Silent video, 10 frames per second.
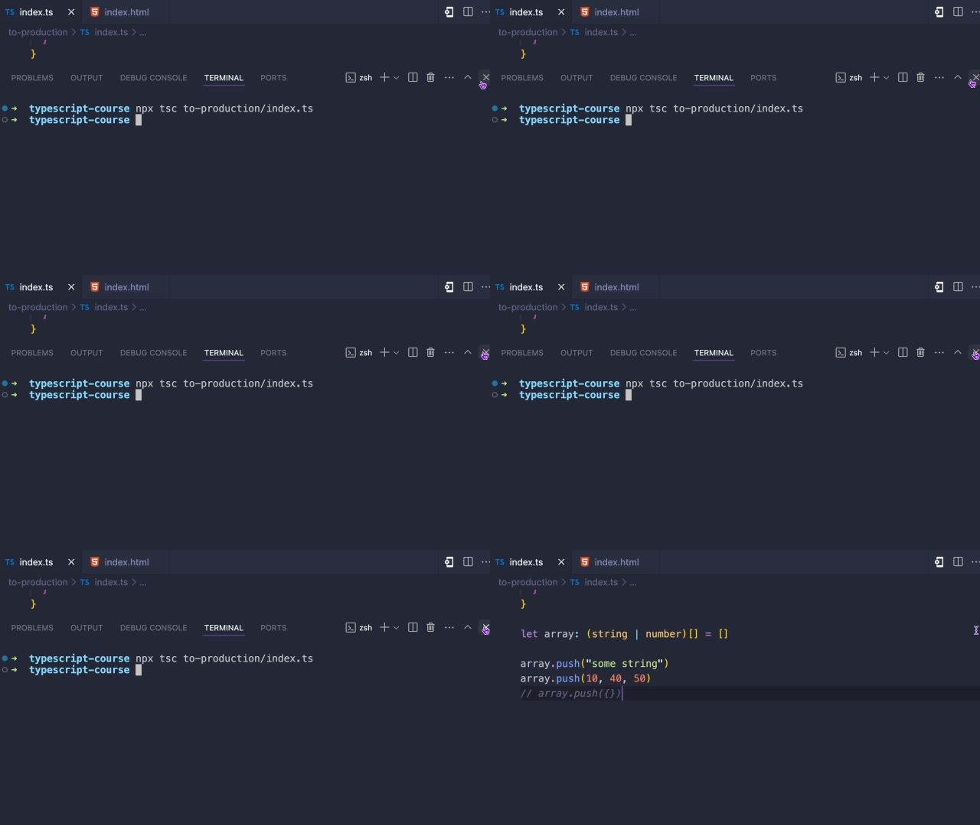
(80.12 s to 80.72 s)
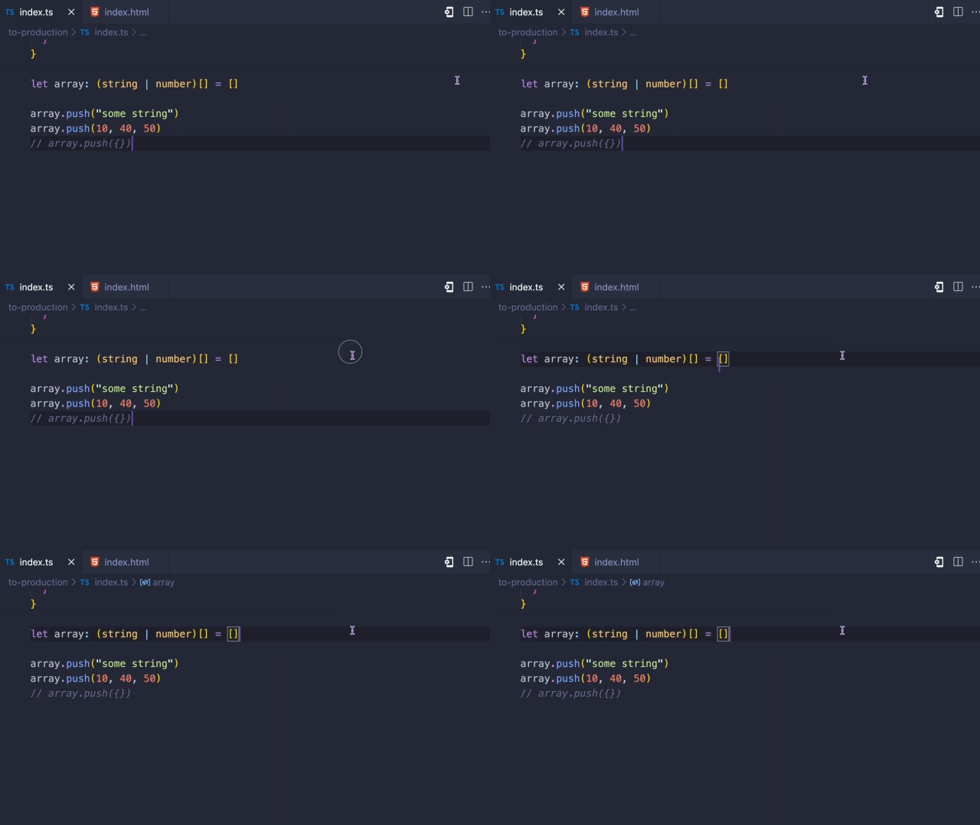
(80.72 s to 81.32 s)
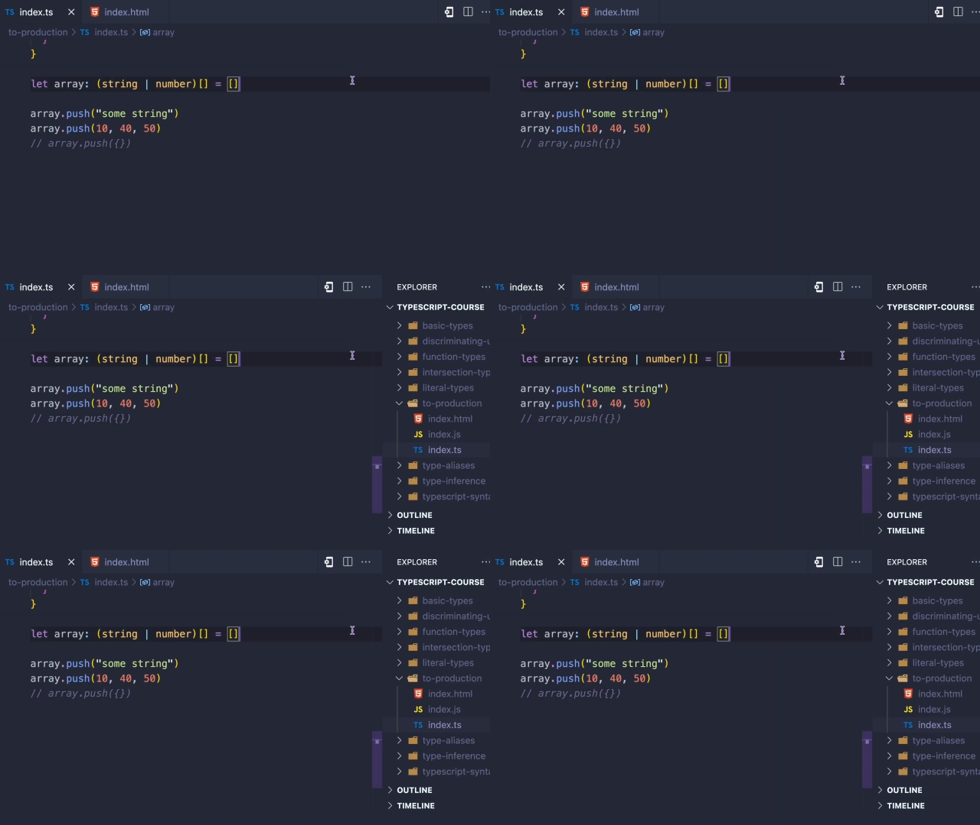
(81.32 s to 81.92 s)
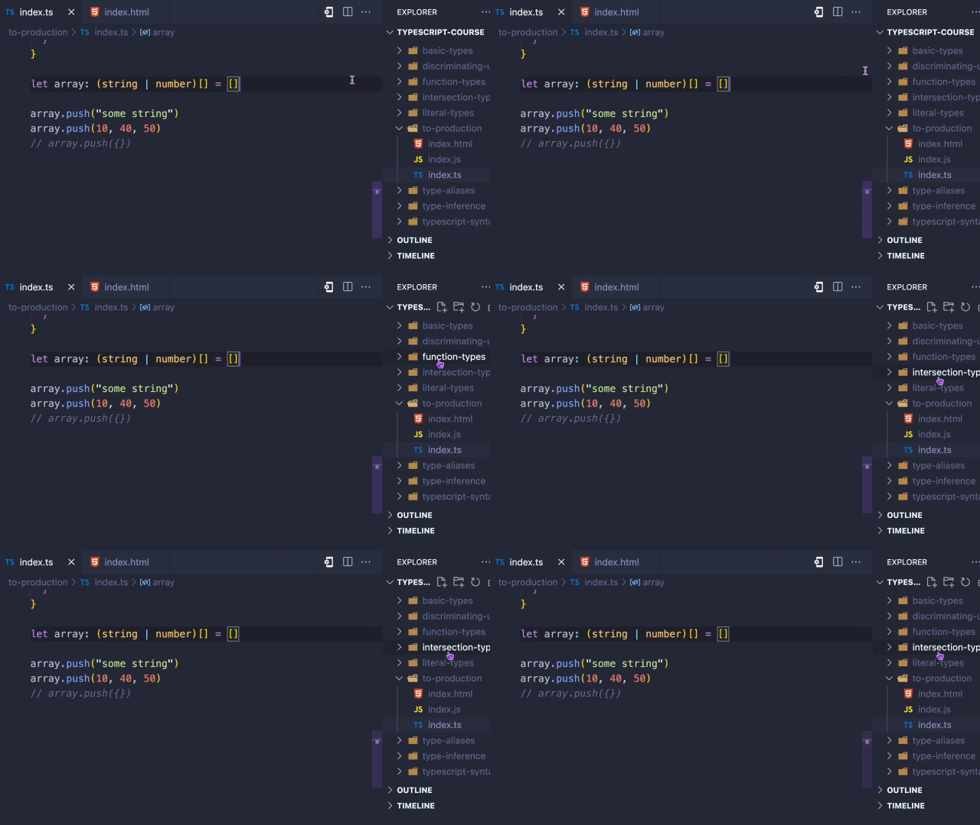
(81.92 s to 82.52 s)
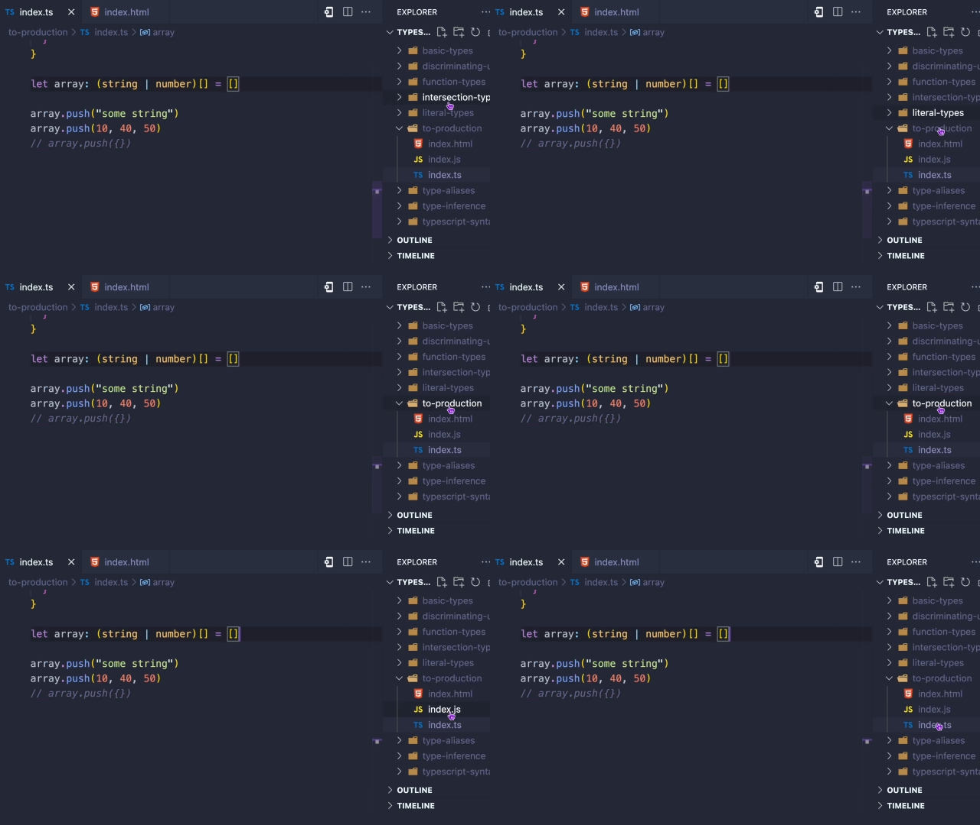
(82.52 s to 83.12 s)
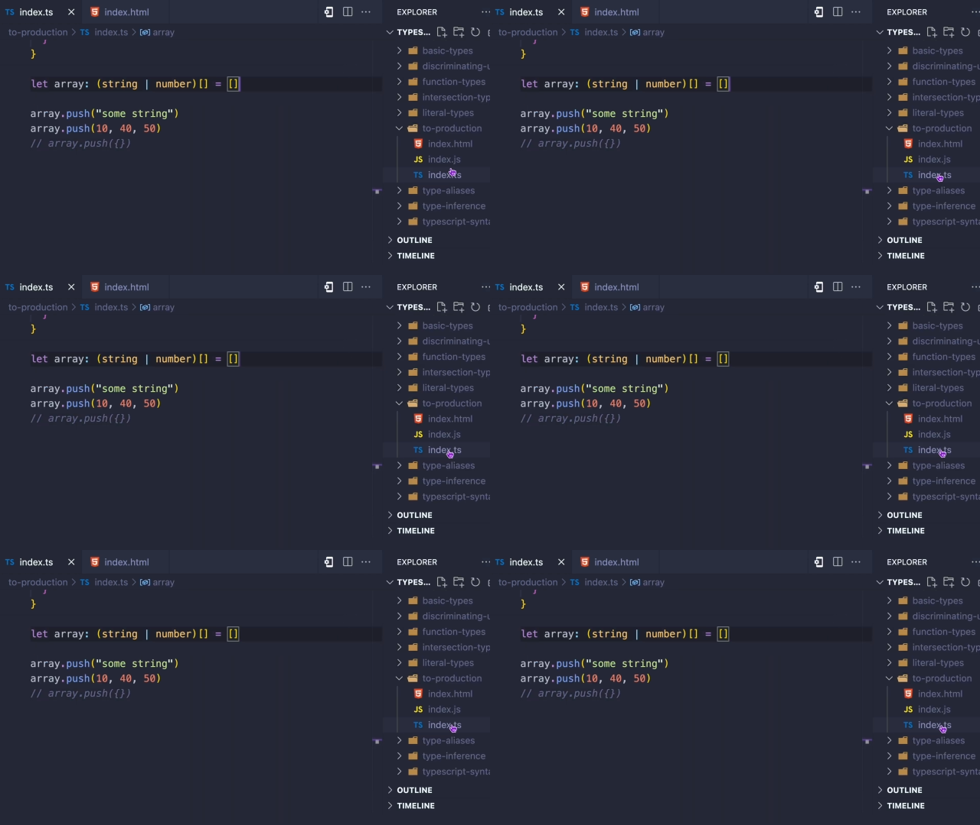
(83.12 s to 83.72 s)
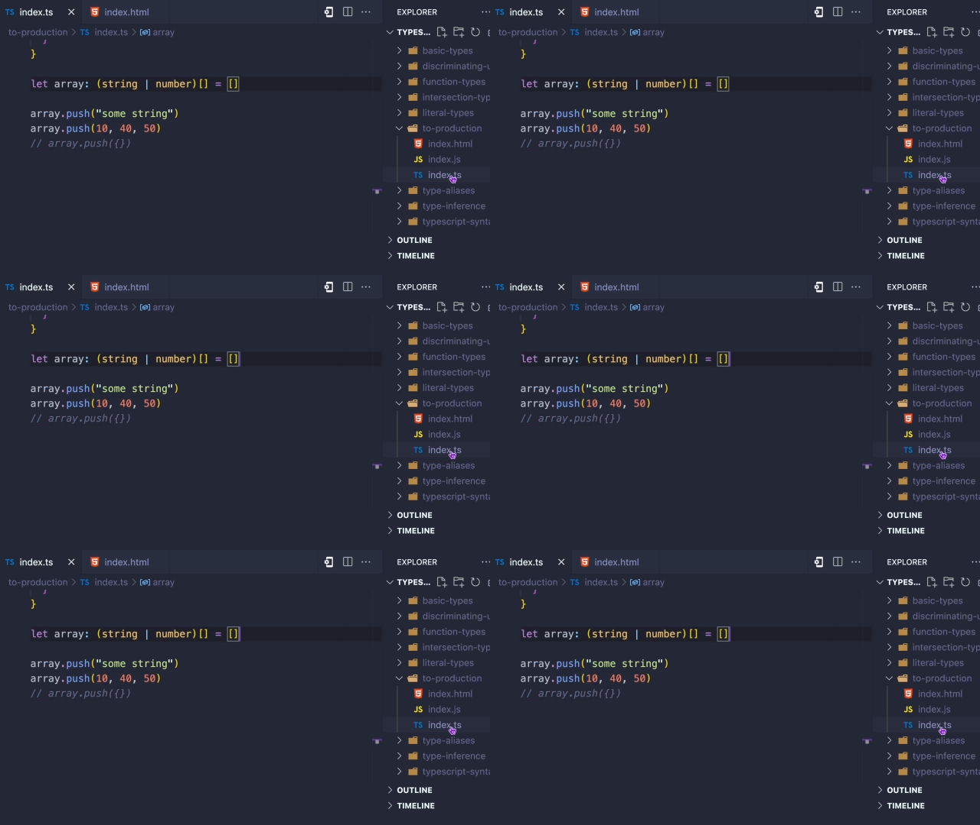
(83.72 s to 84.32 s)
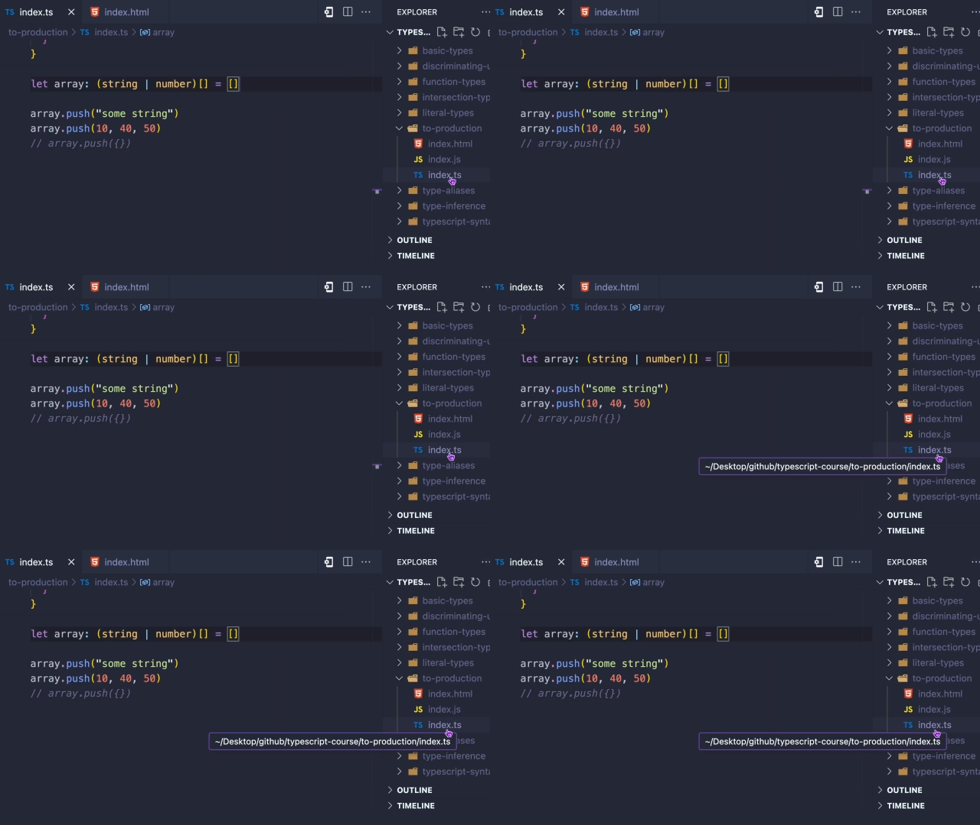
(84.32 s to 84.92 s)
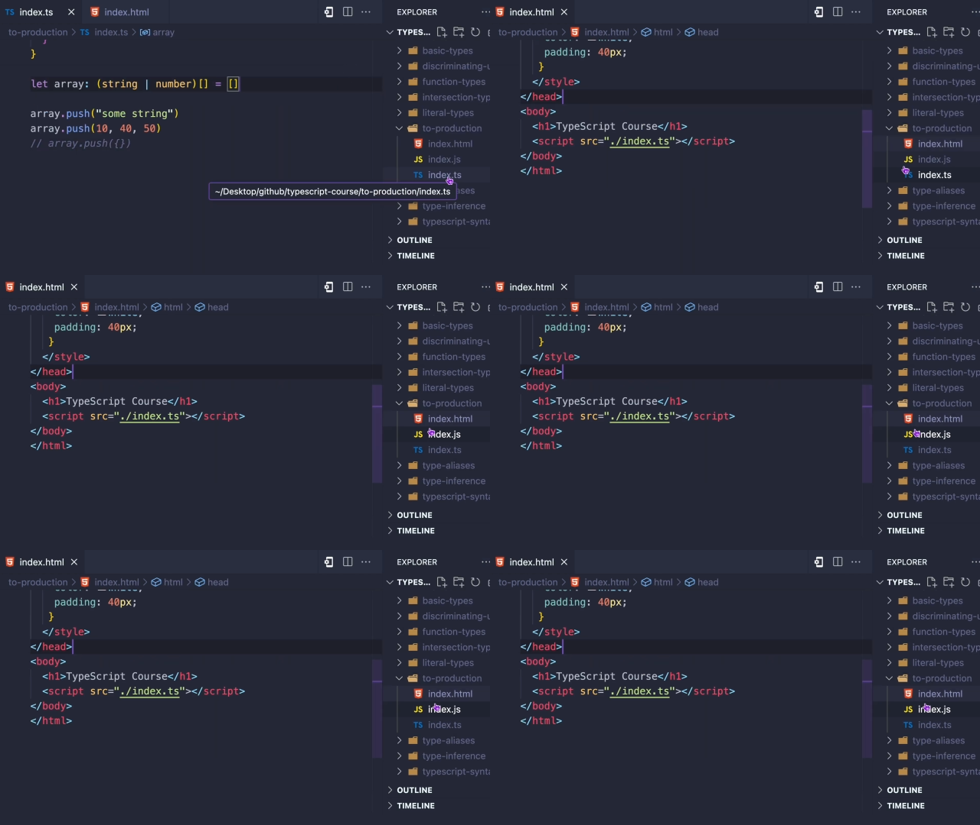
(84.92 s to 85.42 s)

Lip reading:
Nobody's mouth can be seen.